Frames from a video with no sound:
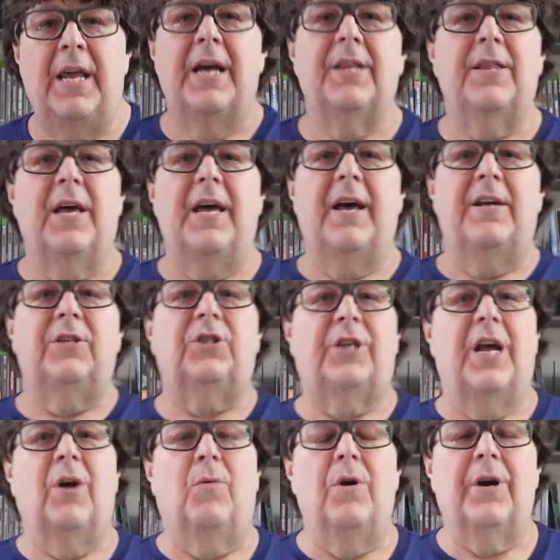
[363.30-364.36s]
and the
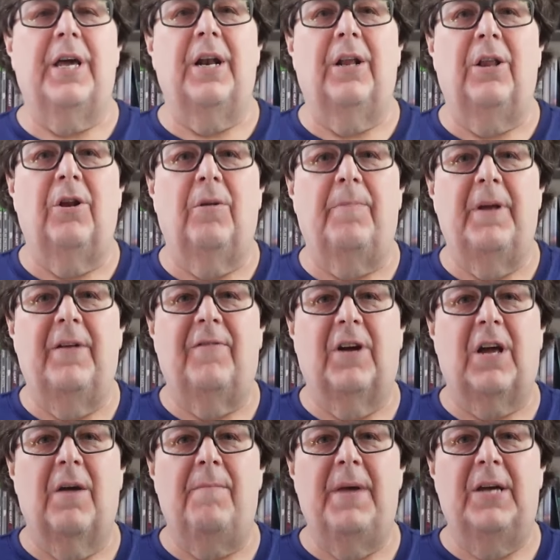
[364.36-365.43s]
channel will get a little bit of a
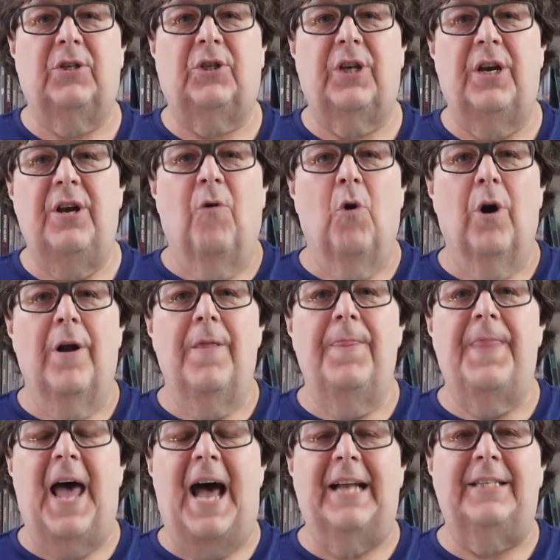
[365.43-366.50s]
commission for
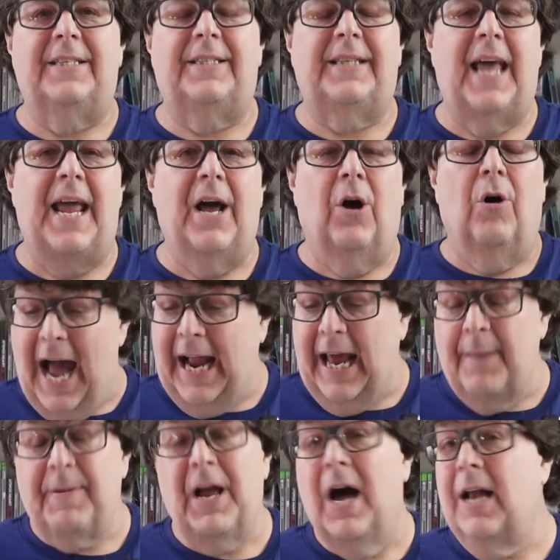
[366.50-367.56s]
that sale. I
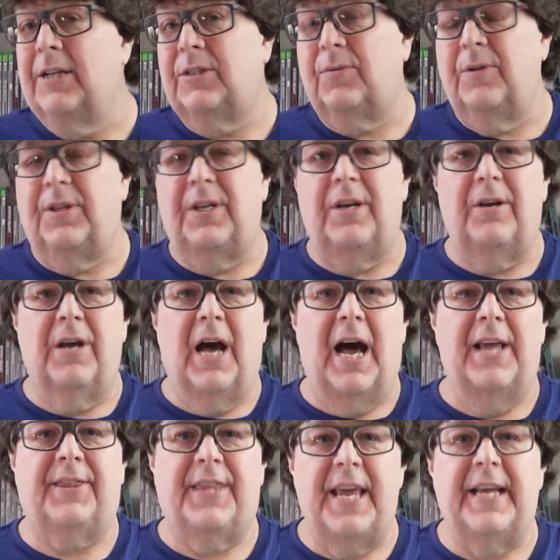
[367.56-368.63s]
gotta be honest with you,
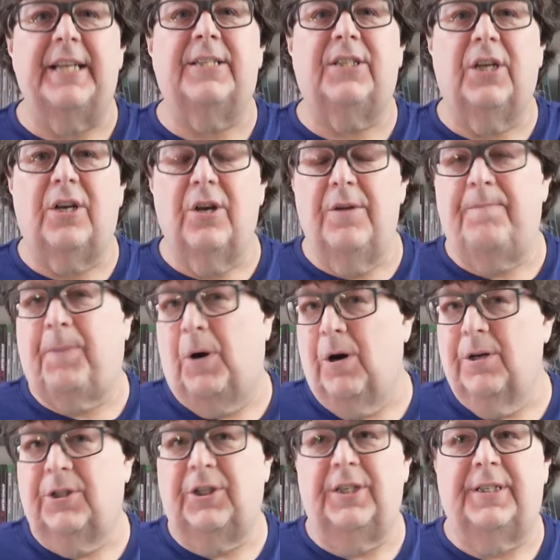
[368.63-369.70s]
I think it's a good
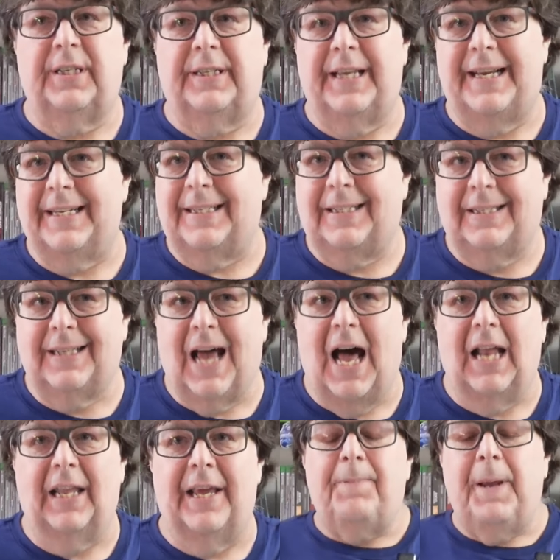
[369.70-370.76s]
purchase. I think it's
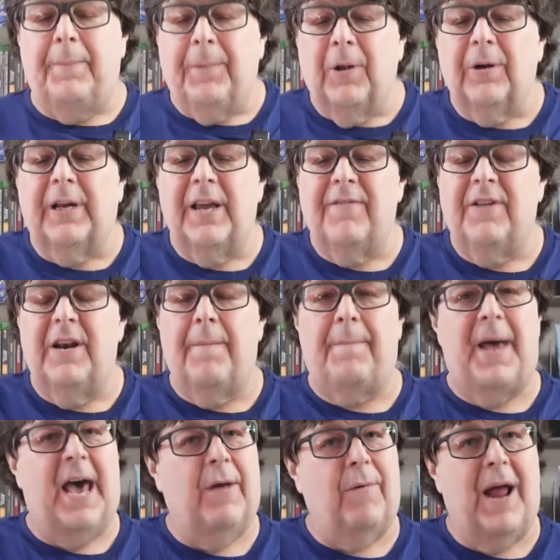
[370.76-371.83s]
solid. People are giving it a
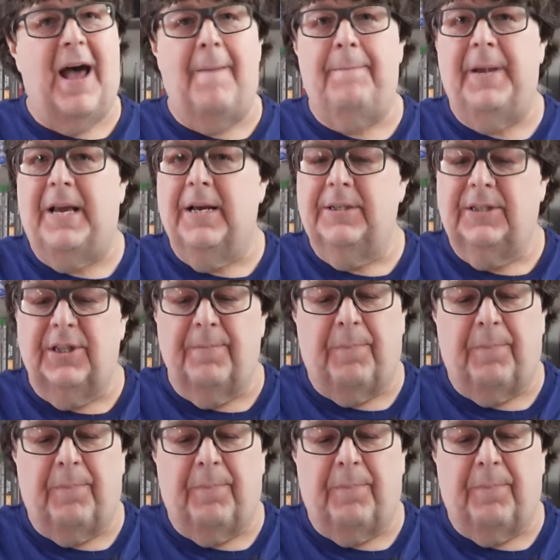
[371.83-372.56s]
bad rap because of the